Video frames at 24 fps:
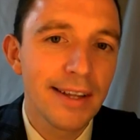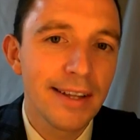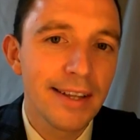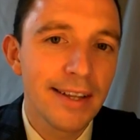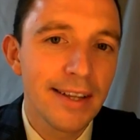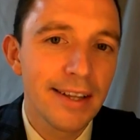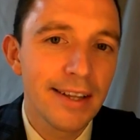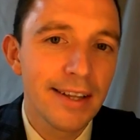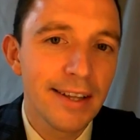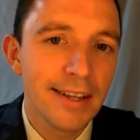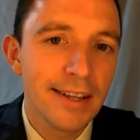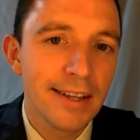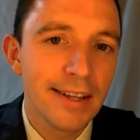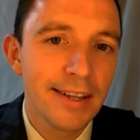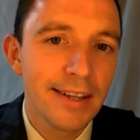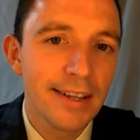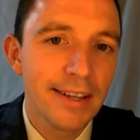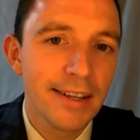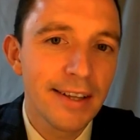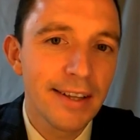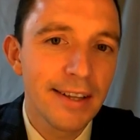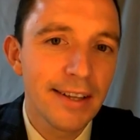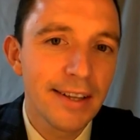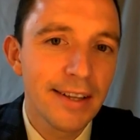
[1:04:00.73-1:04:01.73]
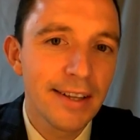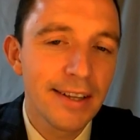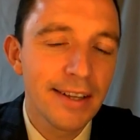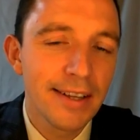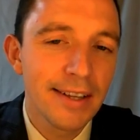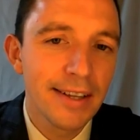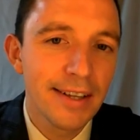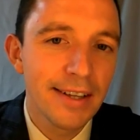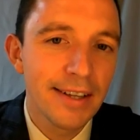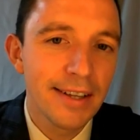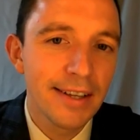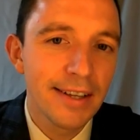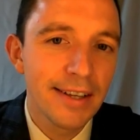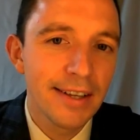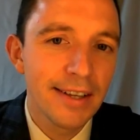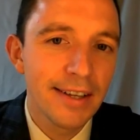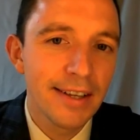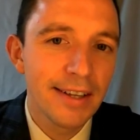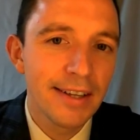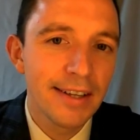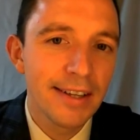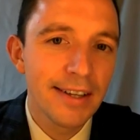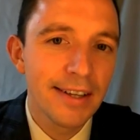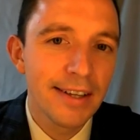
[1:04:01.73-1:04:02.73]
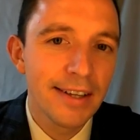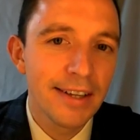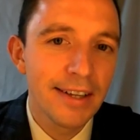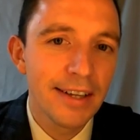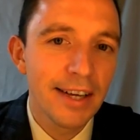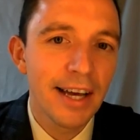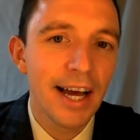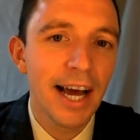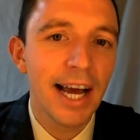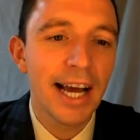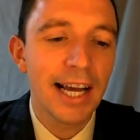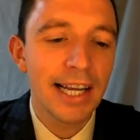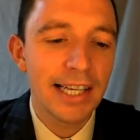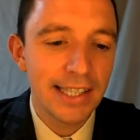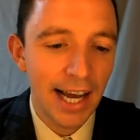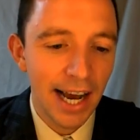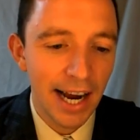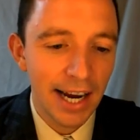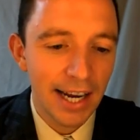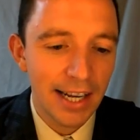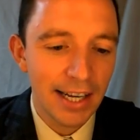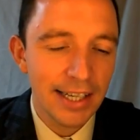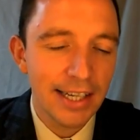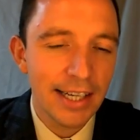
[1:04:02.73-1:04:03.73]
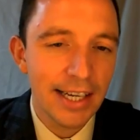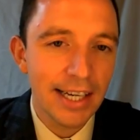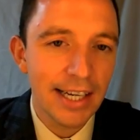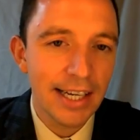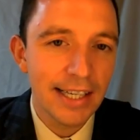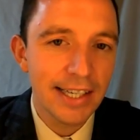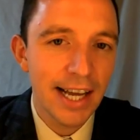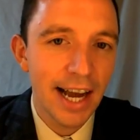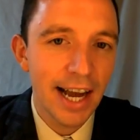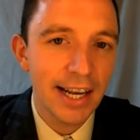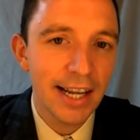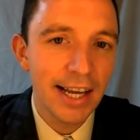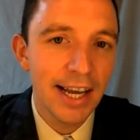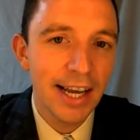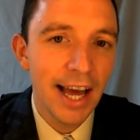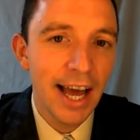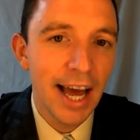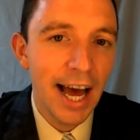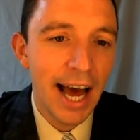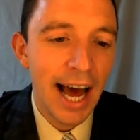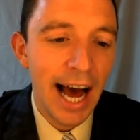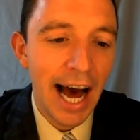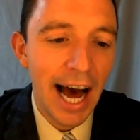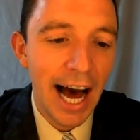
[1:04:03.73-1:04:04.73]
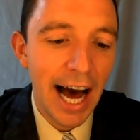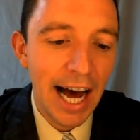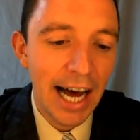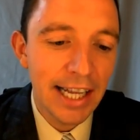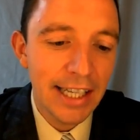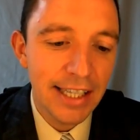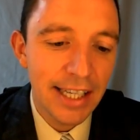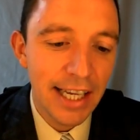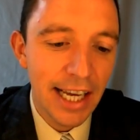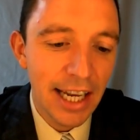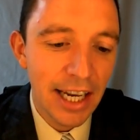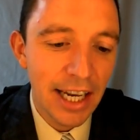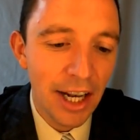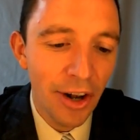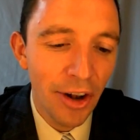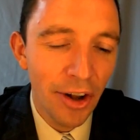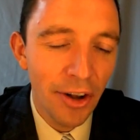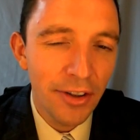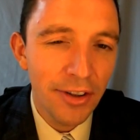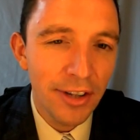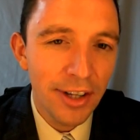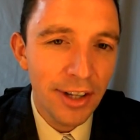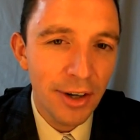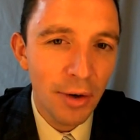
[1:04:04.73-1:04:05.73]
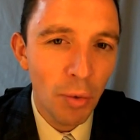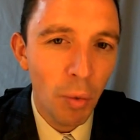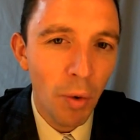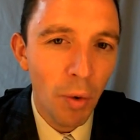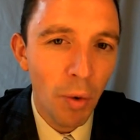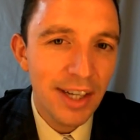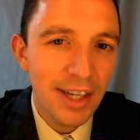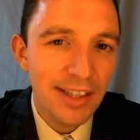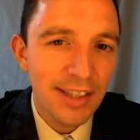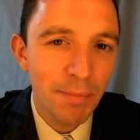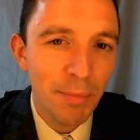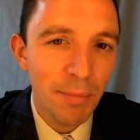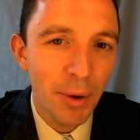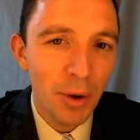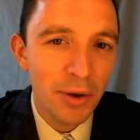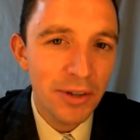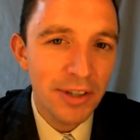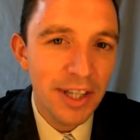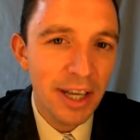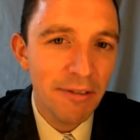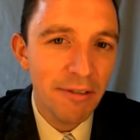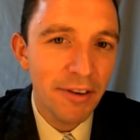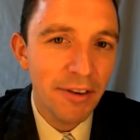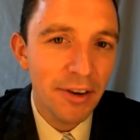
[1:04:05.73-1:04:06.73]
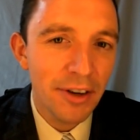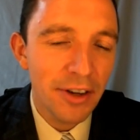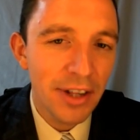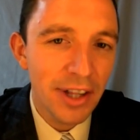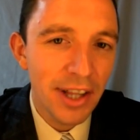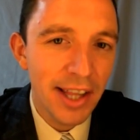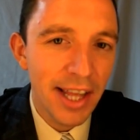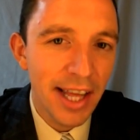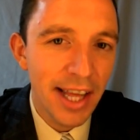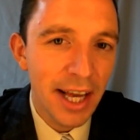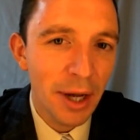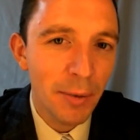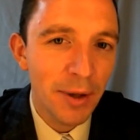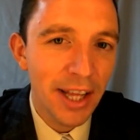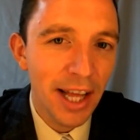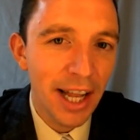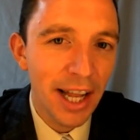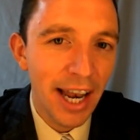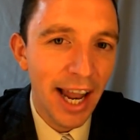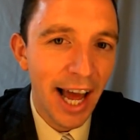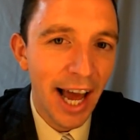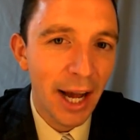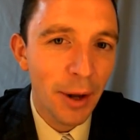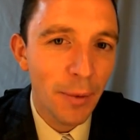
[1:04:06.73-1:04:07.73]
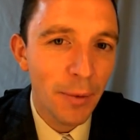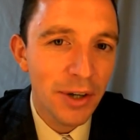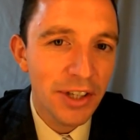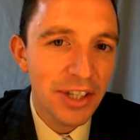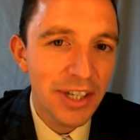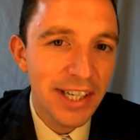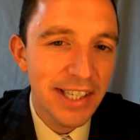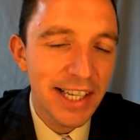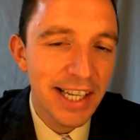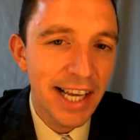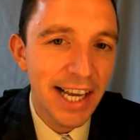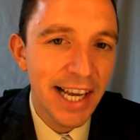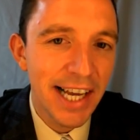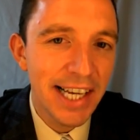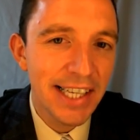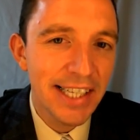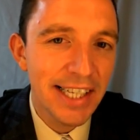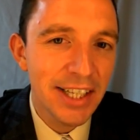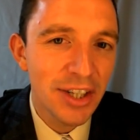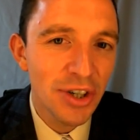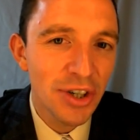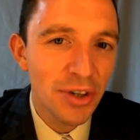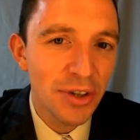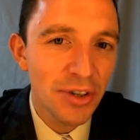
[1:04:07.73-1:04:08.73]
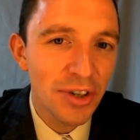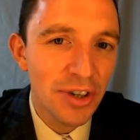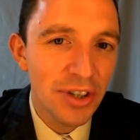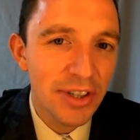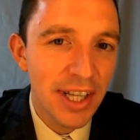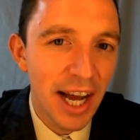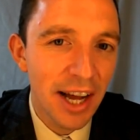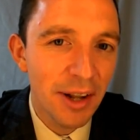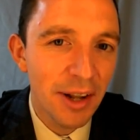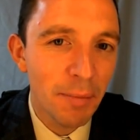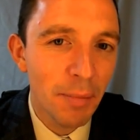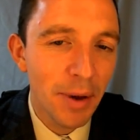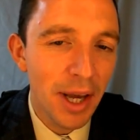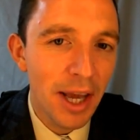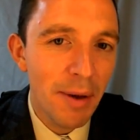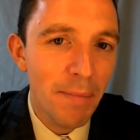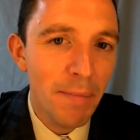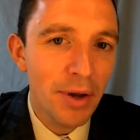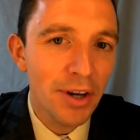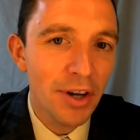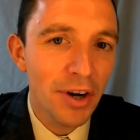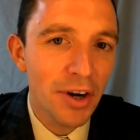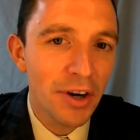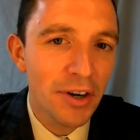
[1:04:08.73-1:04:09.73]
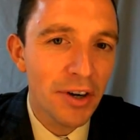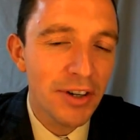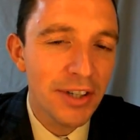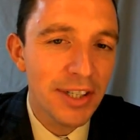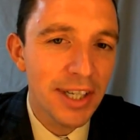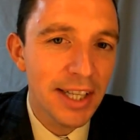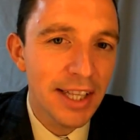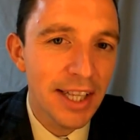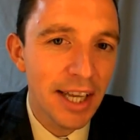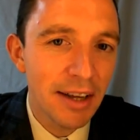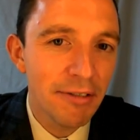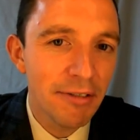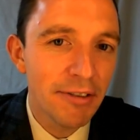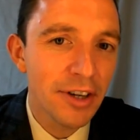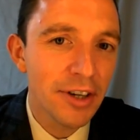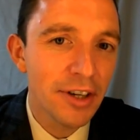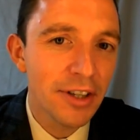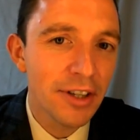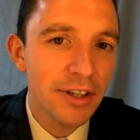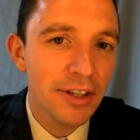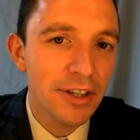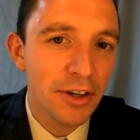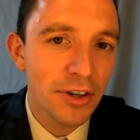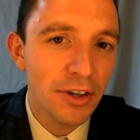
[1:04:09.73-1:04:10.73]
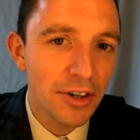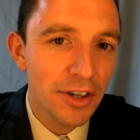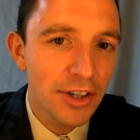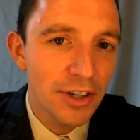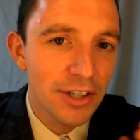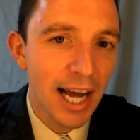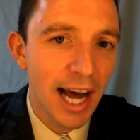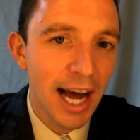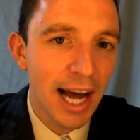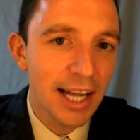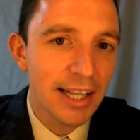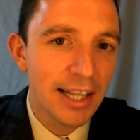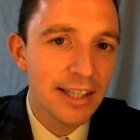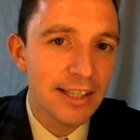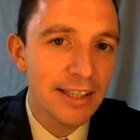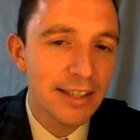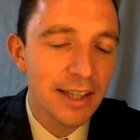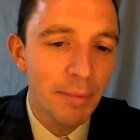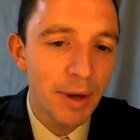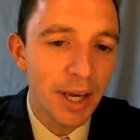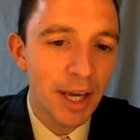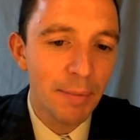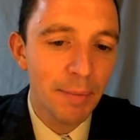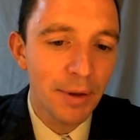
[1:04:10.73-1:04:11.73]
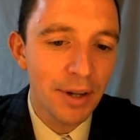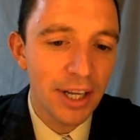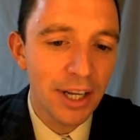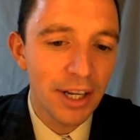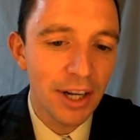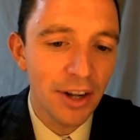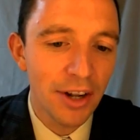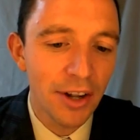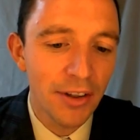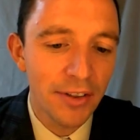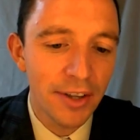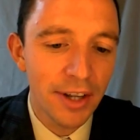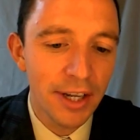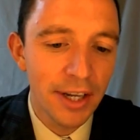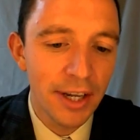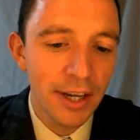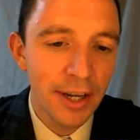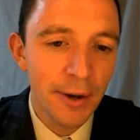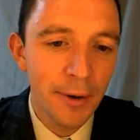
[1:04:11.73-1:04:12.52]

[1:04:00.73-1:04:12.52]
we we always are learning. Exactly, exactly. And in London, what is the most difficult thing with the language? Is it easy to understand people, or is it difficult to understand the people in London?